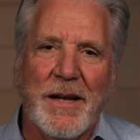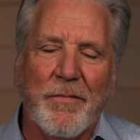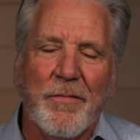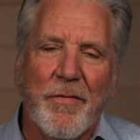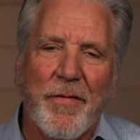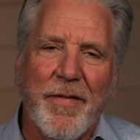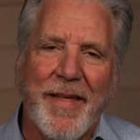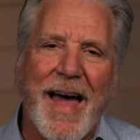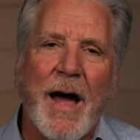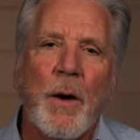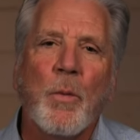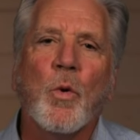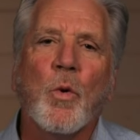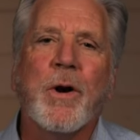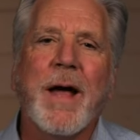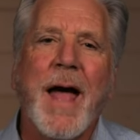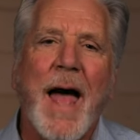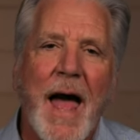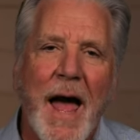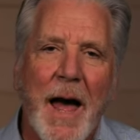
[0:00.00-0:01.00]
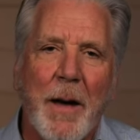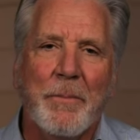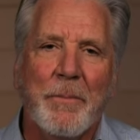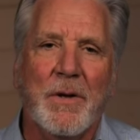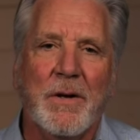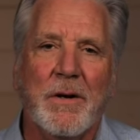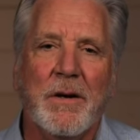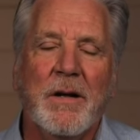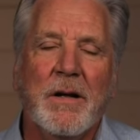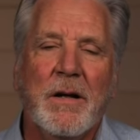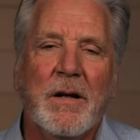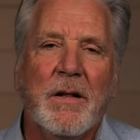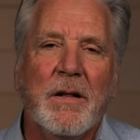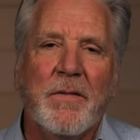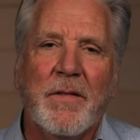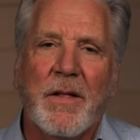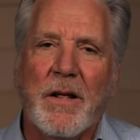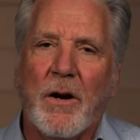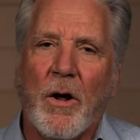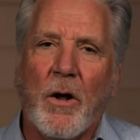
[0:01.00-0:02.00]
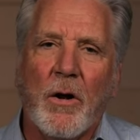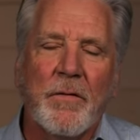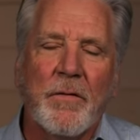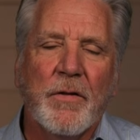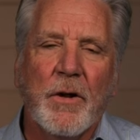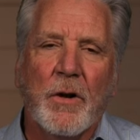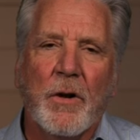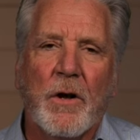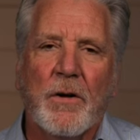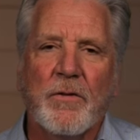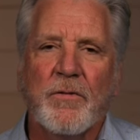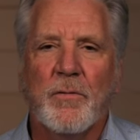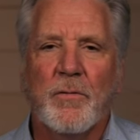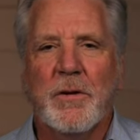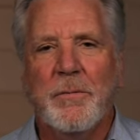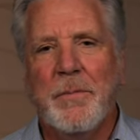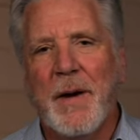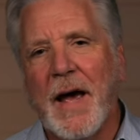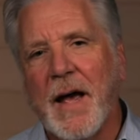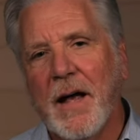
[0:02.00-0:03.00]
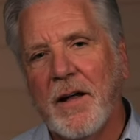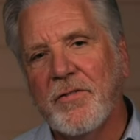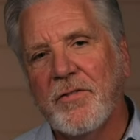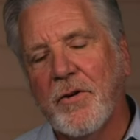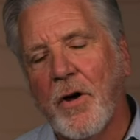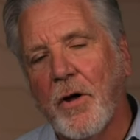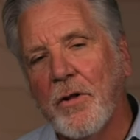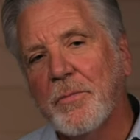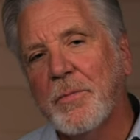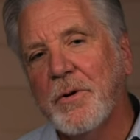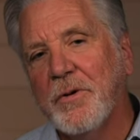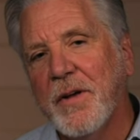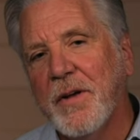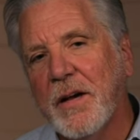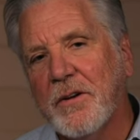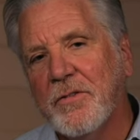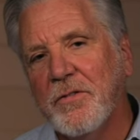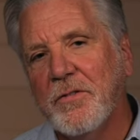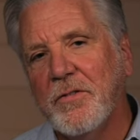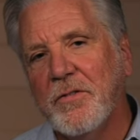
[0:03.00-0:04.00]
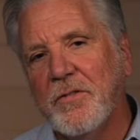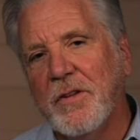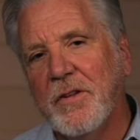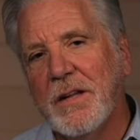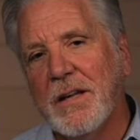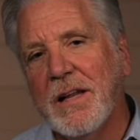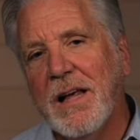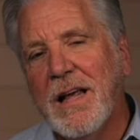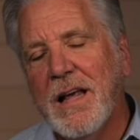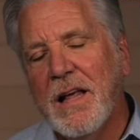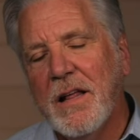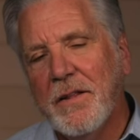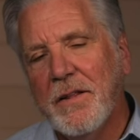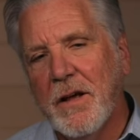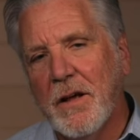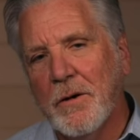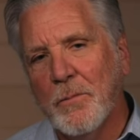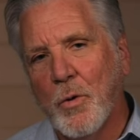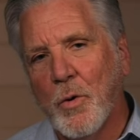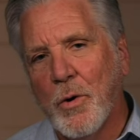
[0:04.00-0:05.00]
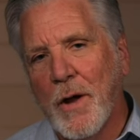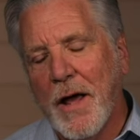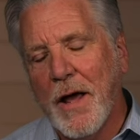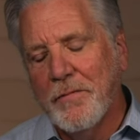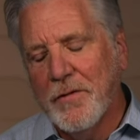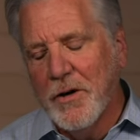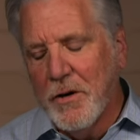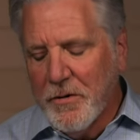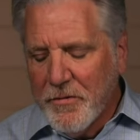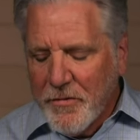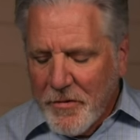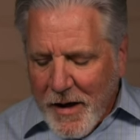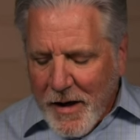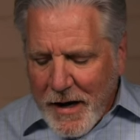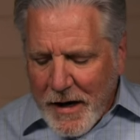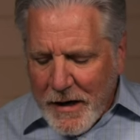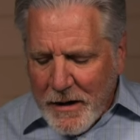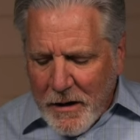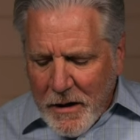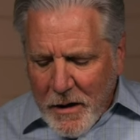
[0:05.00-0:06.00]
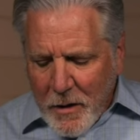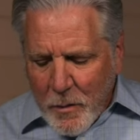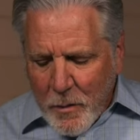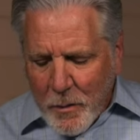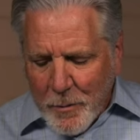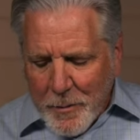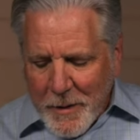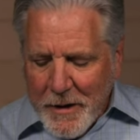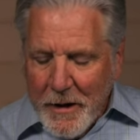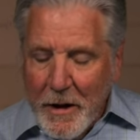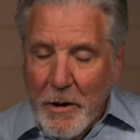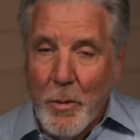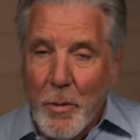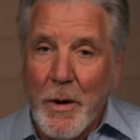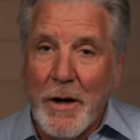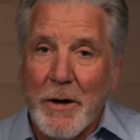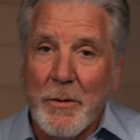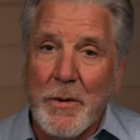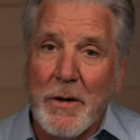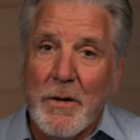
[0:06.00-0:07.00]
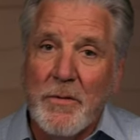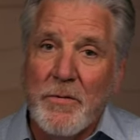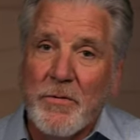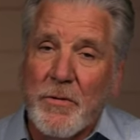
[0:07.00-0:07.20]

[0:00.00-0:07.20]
If that were to happen, then all of the laws we pass, all the protections that the unborn have in our state would be done away with.